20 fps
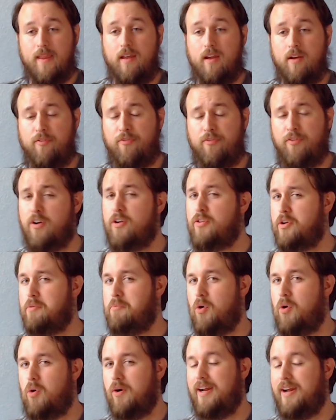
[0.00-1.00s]

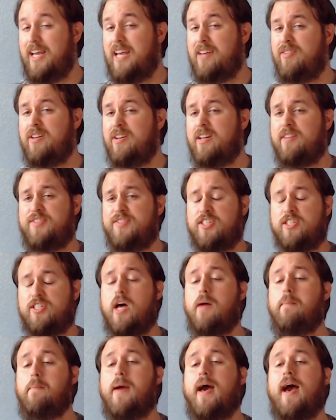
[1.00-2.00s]
Furthermore, even if
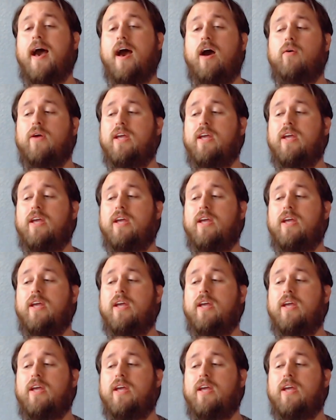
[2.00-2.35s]
somehow,